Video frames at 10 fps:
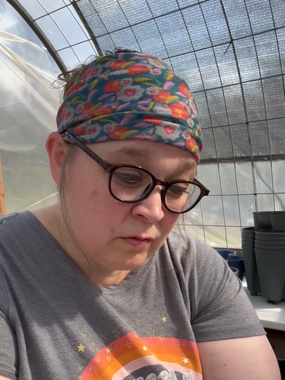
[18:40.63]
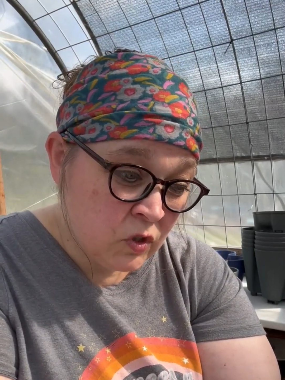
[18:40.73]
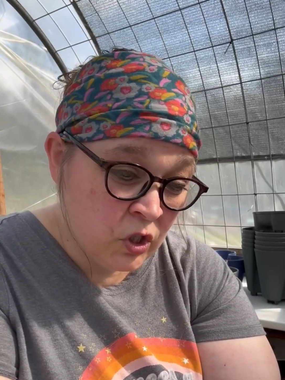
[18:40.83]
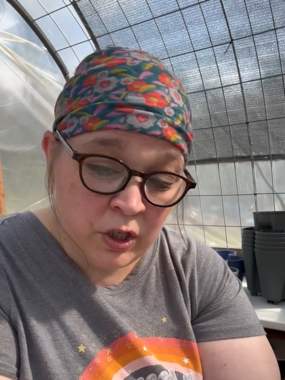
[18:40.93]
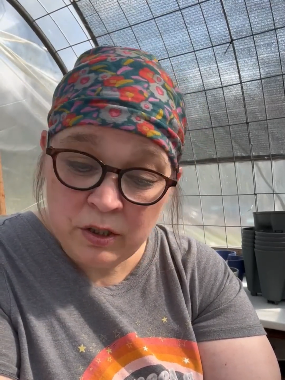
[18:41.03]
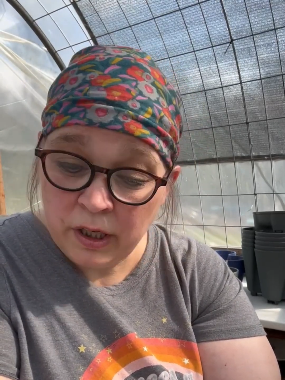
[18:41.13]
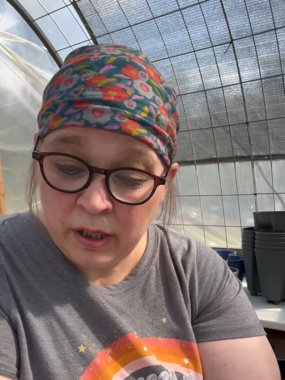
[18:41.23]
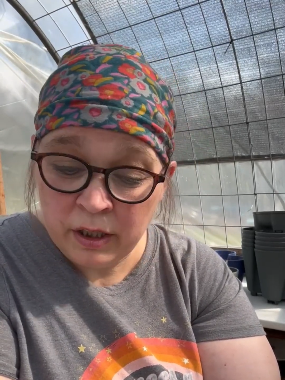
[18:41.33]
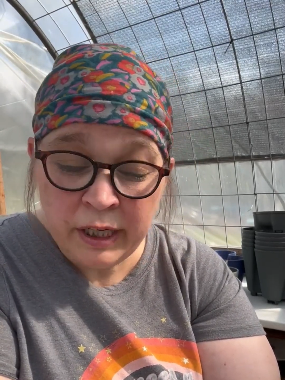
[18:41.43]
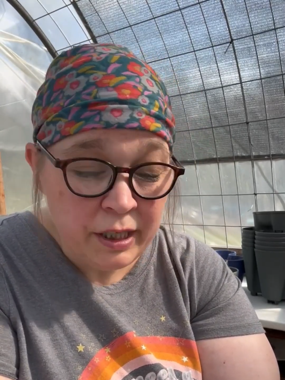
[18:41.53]
She
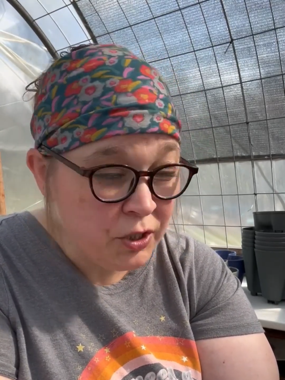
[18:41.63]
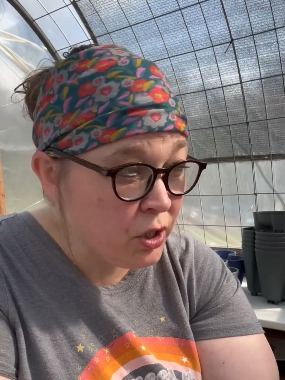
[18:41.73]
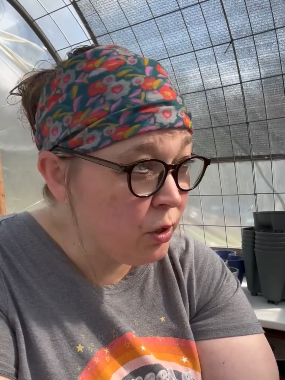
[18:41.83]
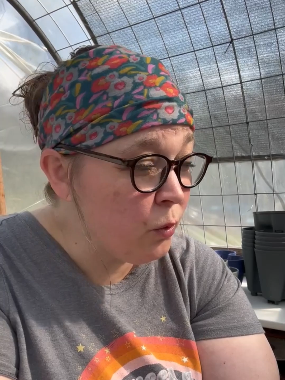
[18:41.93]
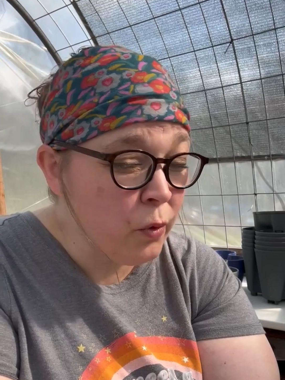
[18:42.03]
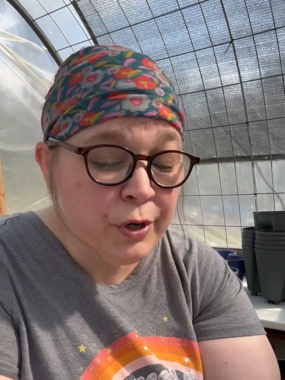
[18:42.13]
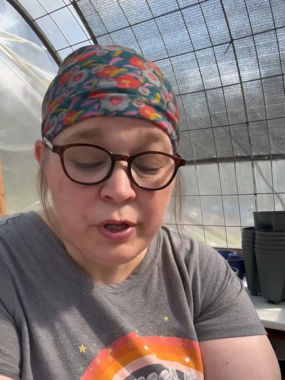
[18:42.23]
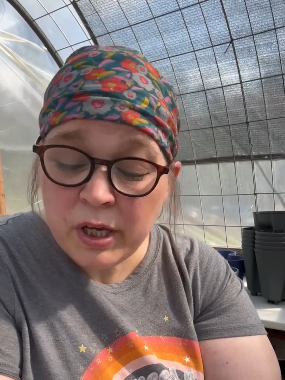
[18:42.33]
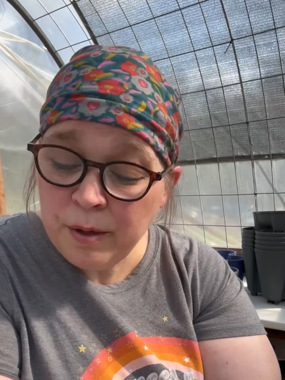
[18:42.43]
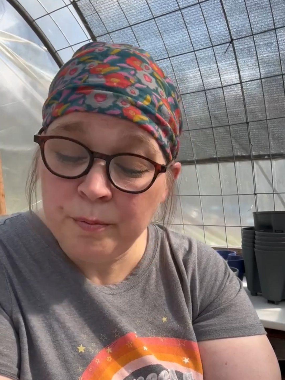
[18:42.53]
said, get you one of
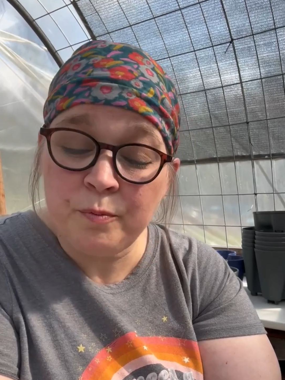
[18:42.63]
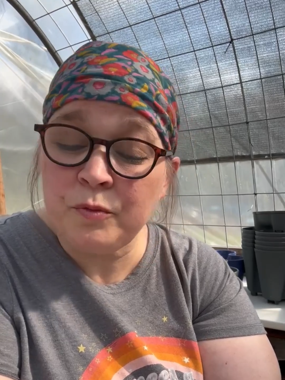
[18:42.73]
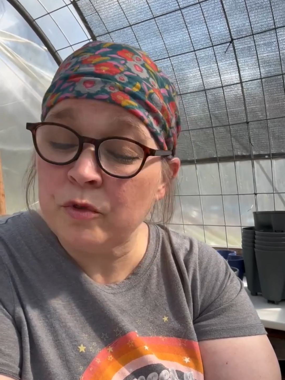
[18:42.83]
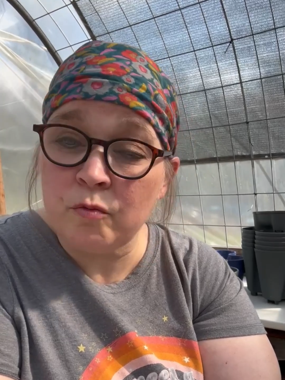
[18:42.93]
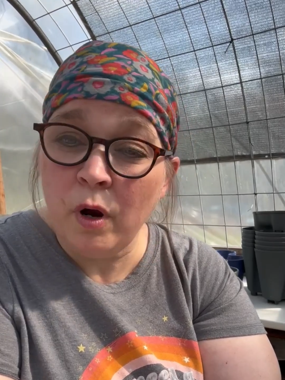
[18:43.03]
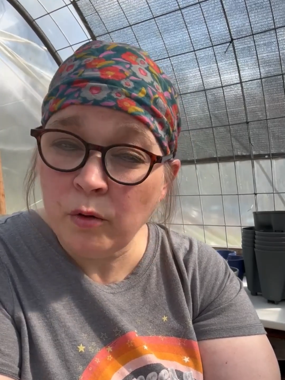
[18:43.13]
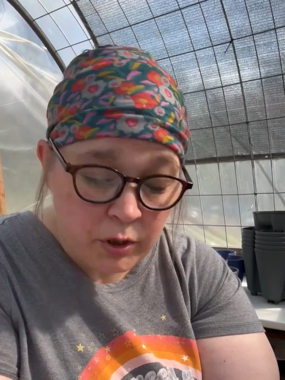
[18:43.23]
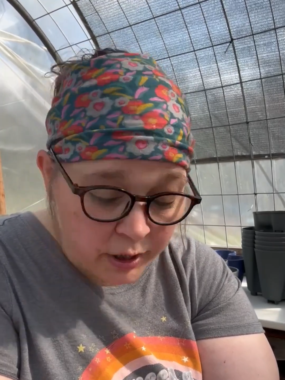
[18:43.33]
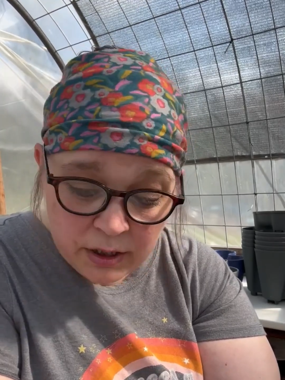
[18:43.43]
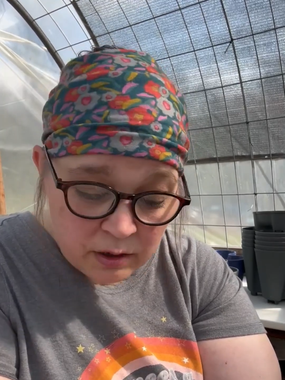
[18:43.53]
them
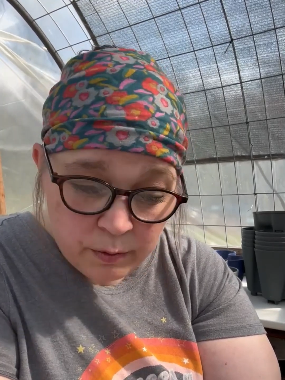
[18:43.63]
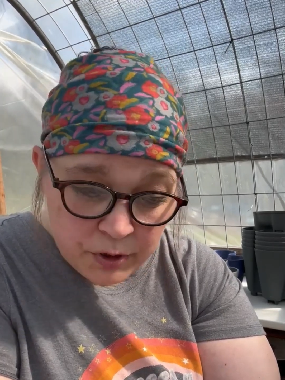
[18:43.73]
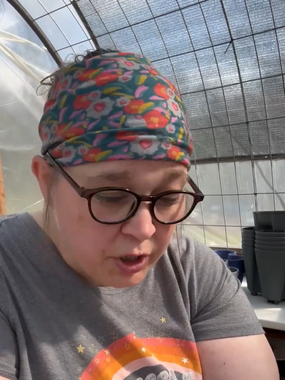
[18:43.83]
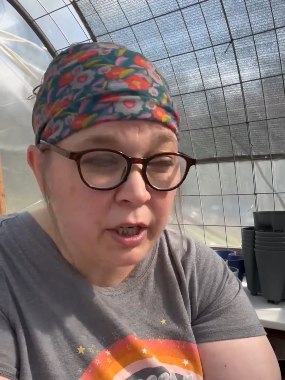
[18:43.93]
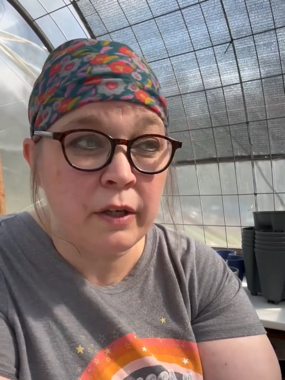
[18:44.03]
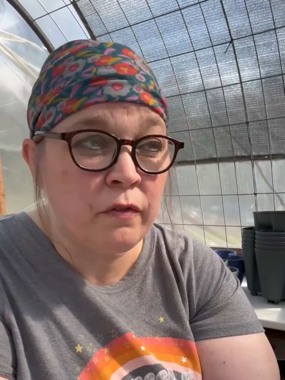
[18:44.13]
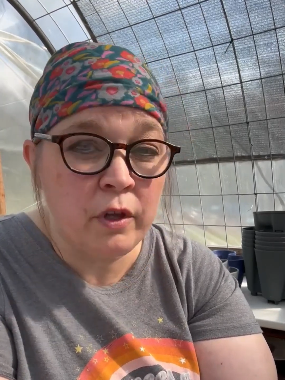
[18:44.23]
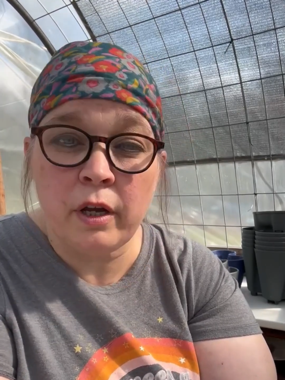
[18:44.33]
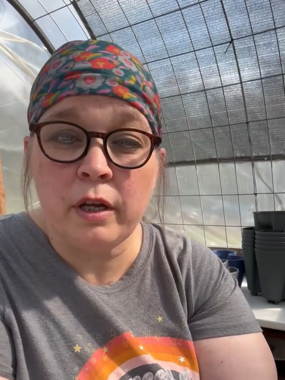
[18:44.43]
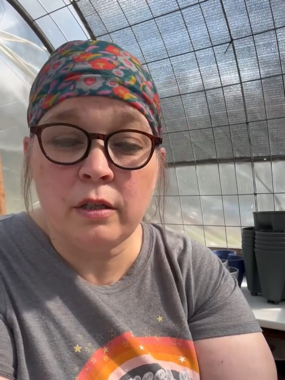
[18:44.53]
rotisserie chicken
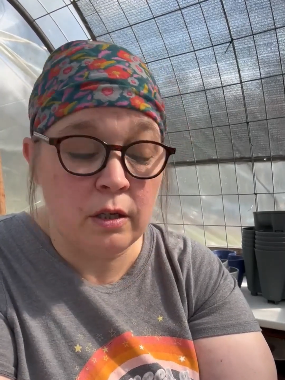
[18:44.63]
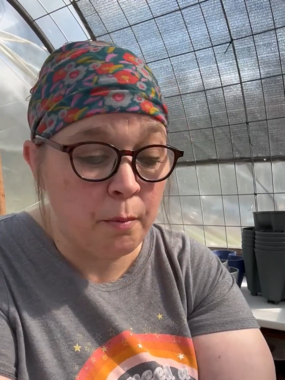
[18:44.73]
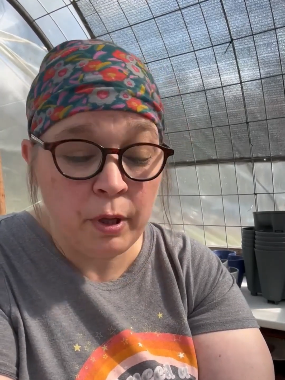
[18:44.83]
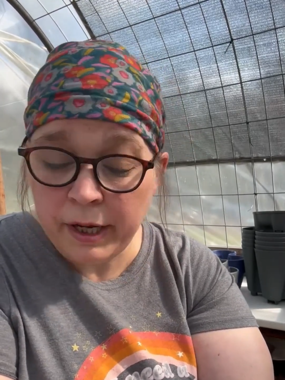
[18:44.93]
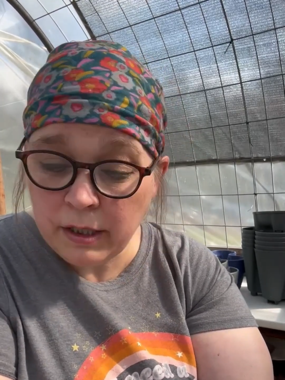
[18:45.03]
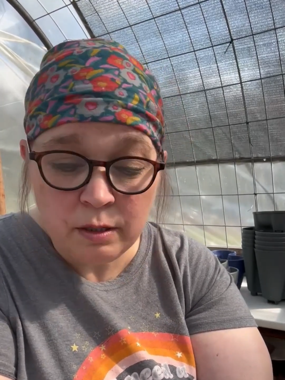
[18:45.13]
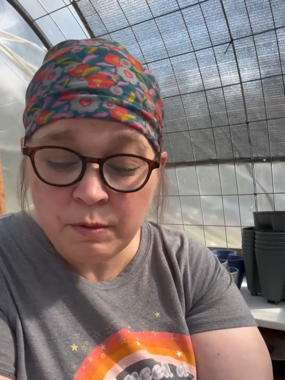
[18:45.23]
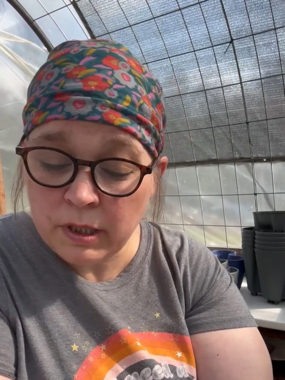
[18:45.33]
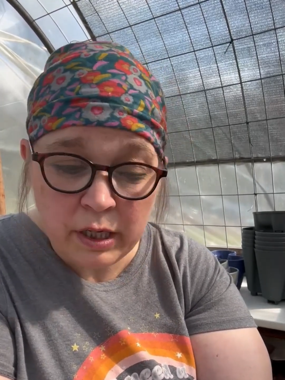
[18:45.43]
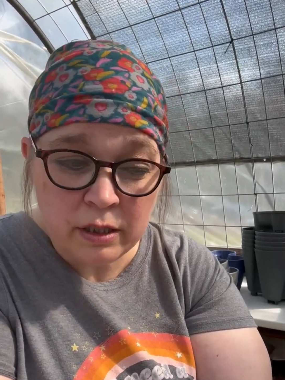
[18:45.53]
things and plant some
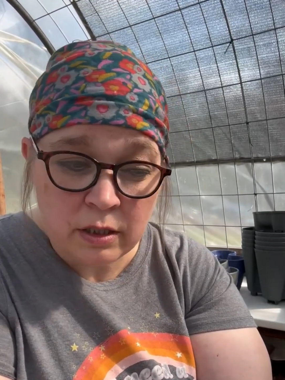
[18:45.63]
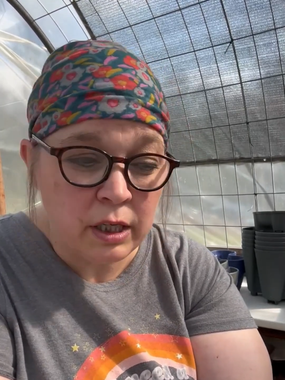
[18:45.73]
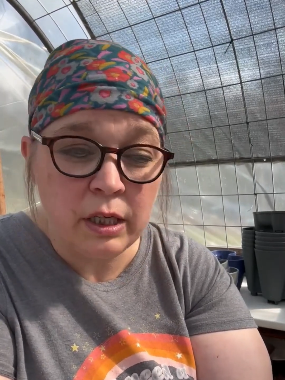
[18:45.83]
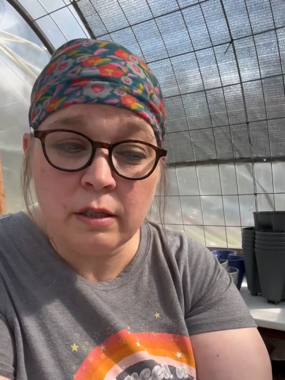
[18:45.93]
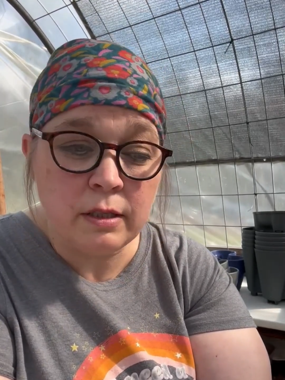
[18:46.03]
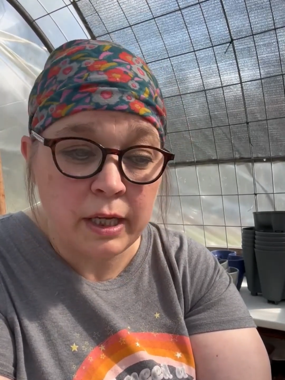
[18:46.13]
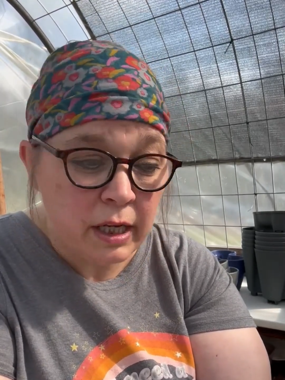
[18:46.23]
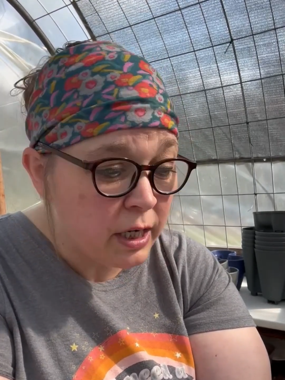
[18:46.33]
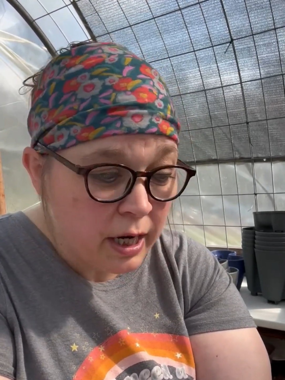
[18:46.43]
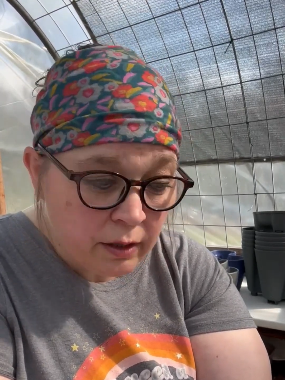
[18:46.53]
seeds in it and set
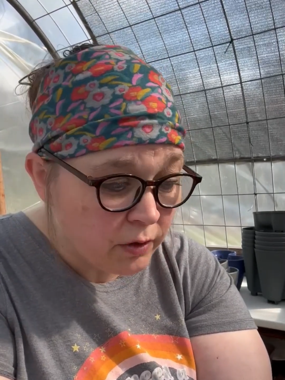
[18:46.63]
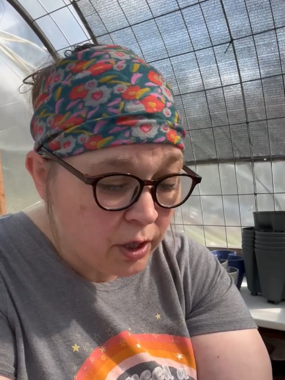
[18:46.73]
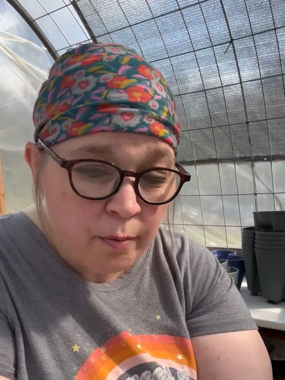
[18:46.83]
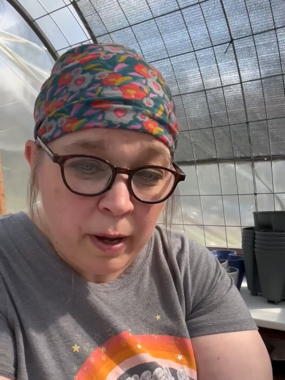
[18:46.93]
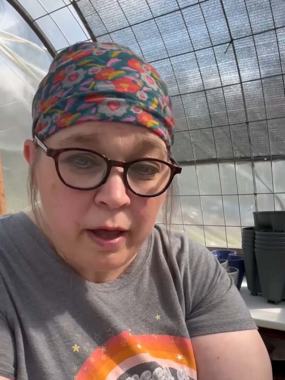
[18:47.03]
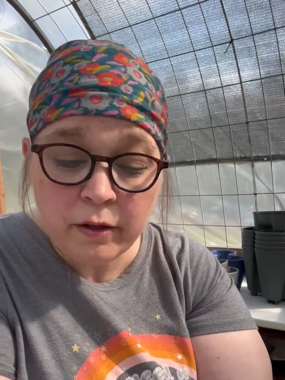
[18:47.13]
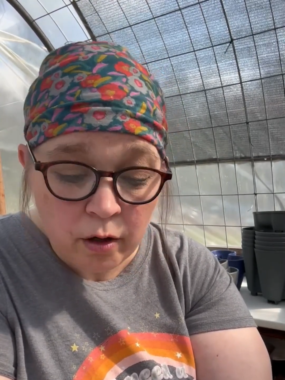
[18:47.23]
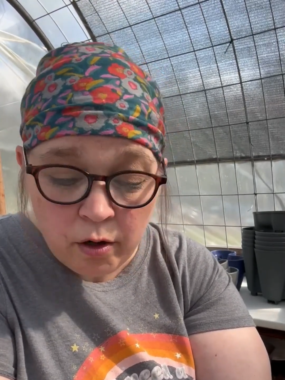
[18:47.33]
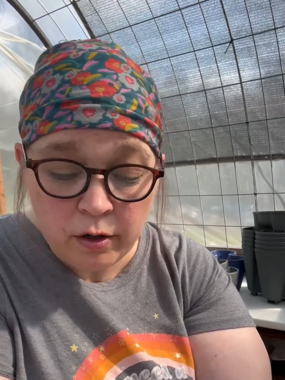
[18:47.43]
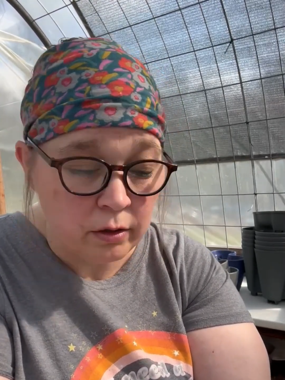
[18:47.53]
it out there by the
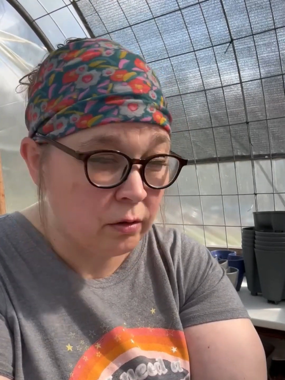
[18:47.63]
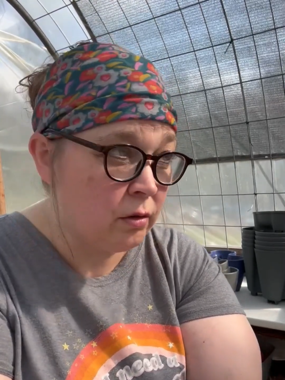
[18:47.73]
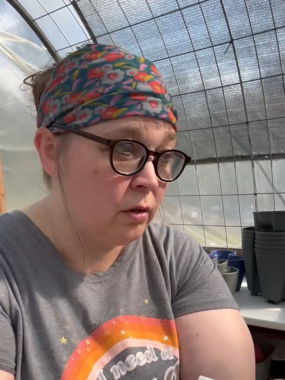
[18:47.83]
garden.